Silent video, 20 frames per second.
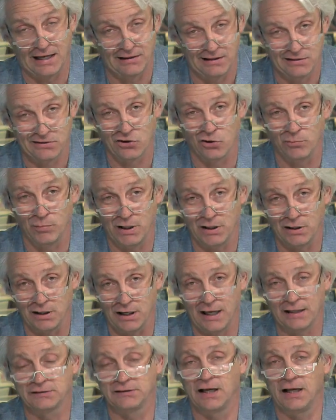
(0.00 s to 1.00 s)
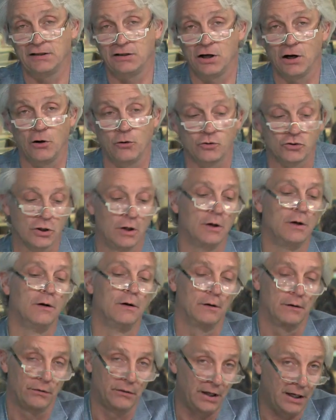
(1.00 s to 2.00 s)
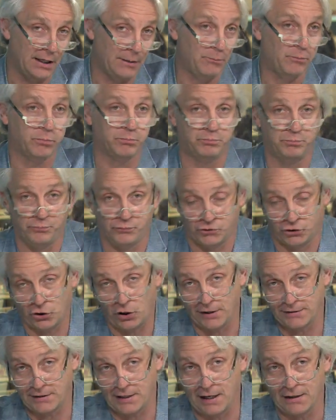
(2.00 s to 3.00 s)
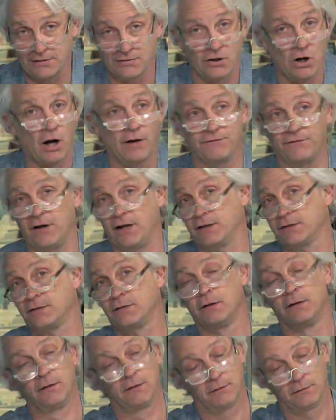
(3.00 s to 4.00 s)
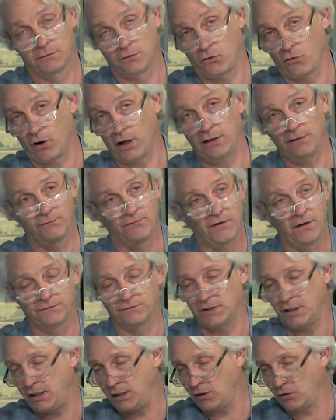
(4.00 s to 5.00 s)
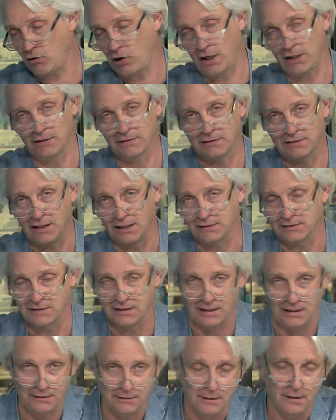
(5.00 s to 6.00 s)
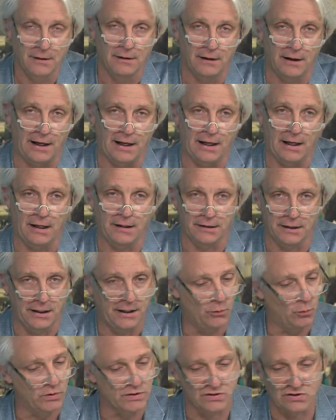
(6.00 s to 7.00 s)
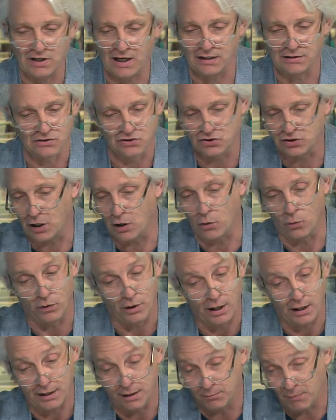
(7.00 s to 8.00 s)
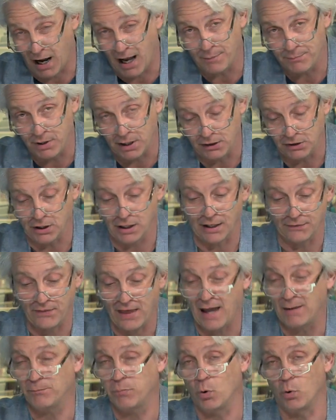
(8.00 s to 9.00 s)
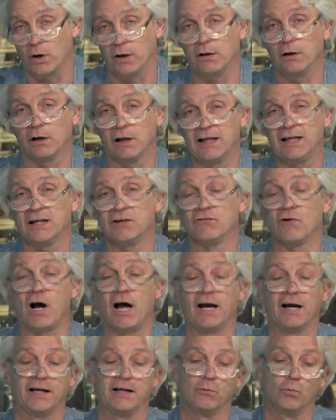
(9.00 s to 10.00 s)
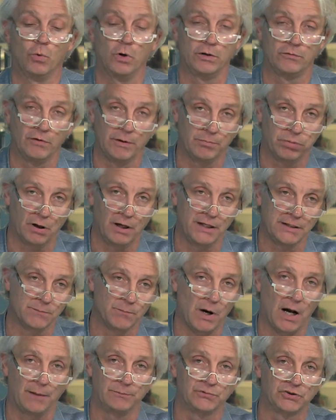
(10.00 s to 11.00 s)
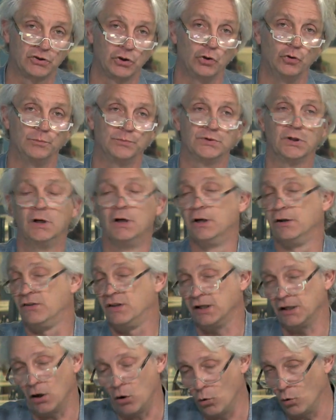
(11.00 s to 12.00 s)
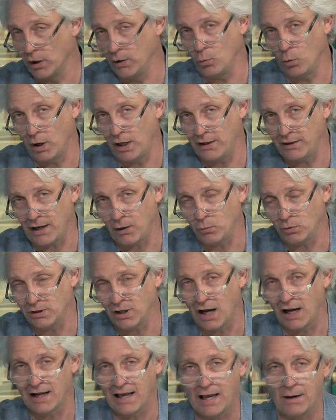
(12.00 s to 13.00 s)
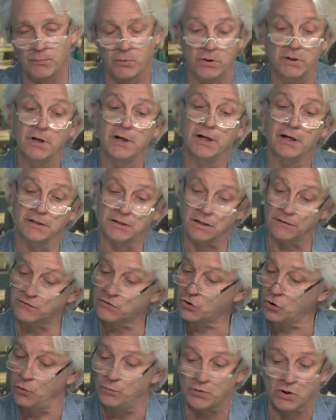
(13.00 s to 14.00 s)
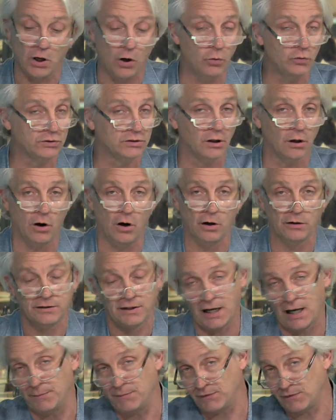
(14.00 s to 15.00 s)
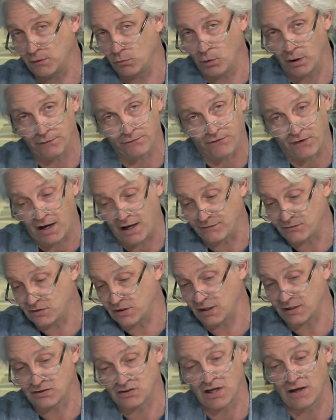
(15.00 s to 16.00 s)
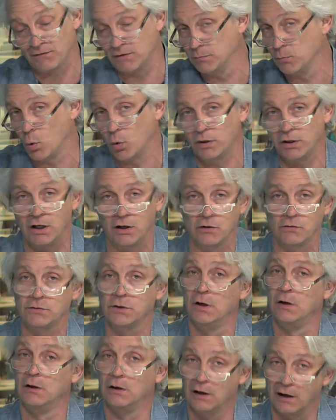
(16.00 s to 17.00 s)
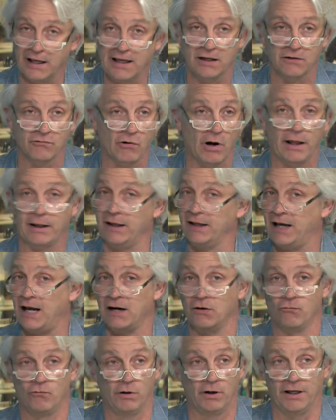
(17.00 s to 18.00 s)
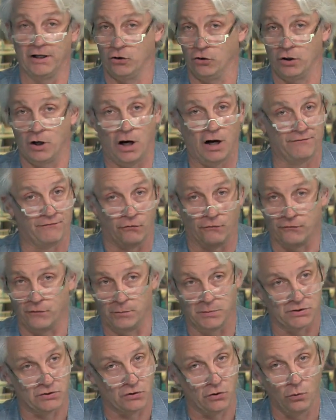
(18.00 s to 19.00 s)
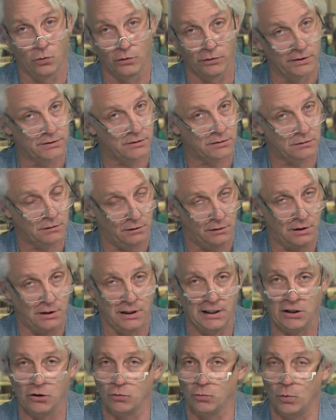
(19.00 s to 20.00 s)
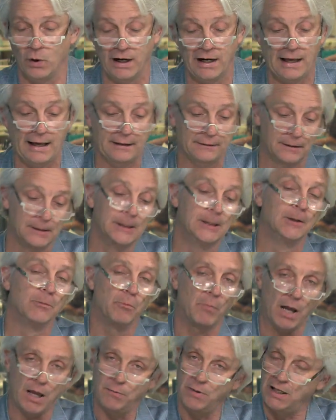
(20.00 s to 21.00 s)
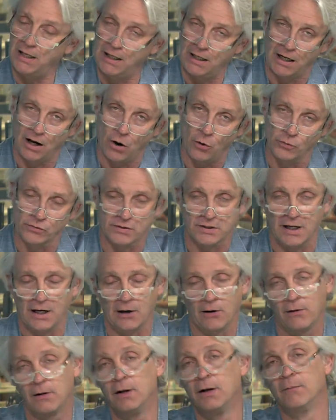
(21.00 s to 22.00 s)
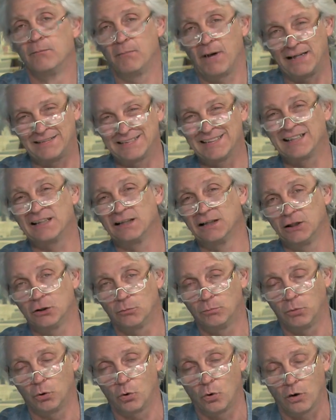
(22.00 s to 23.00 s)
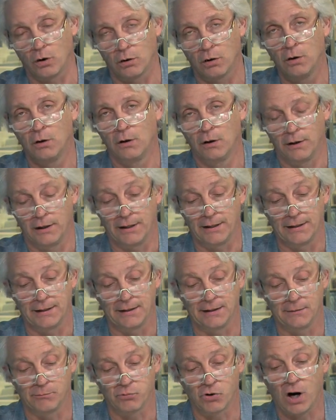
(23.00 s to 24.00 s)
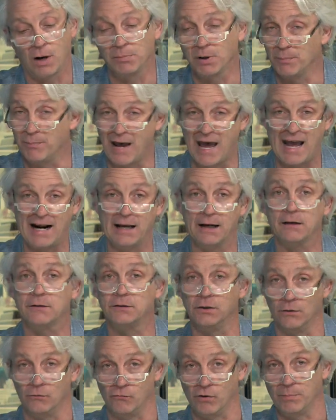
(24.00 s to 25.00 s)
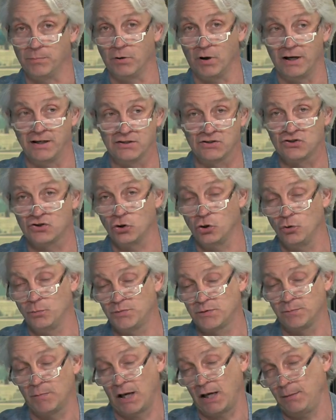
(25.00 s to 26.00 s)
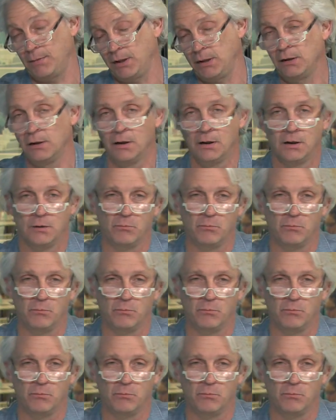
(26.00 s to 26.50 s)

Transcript: This could be the next head coach. Then he trots out his offense. It's great in 15, great in 16, and it was set in stone, in my opinion, at that point. Lincoln Riley would replace Bob Stoops. The only way that would not happen is if Stoops coached a long time. If he went 5, 6, 7 more years, Lincoln Riley got a really good offer from a school that he could win at. Maybe he goes there, makes it a little more problematic to replace Stoops maybe.